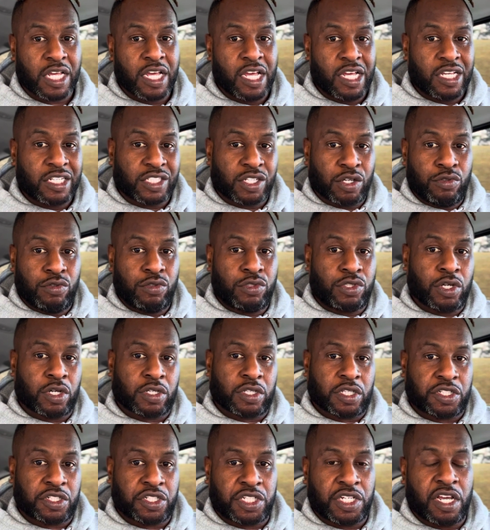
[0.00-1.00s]
So you took
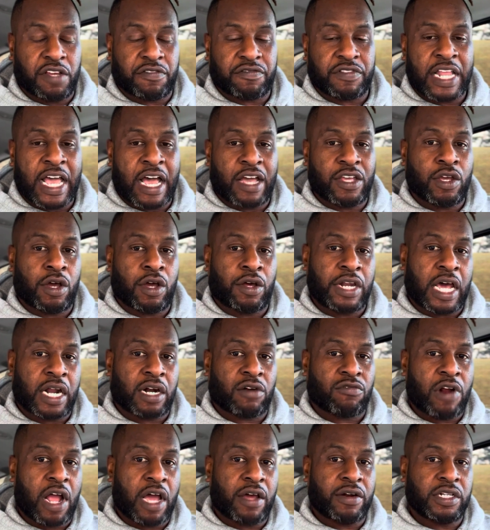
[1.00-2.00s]
the shift. Now y'all not
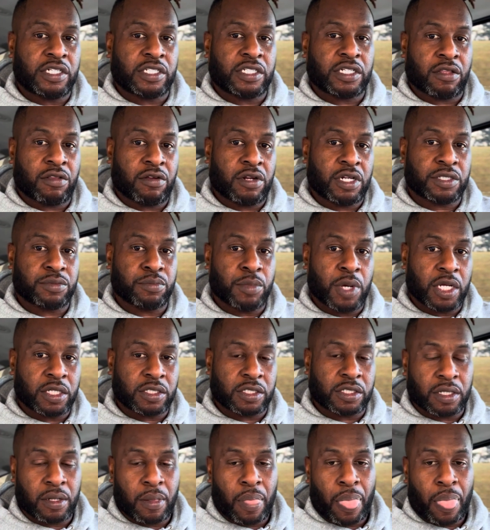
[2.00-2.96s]
around each other as much.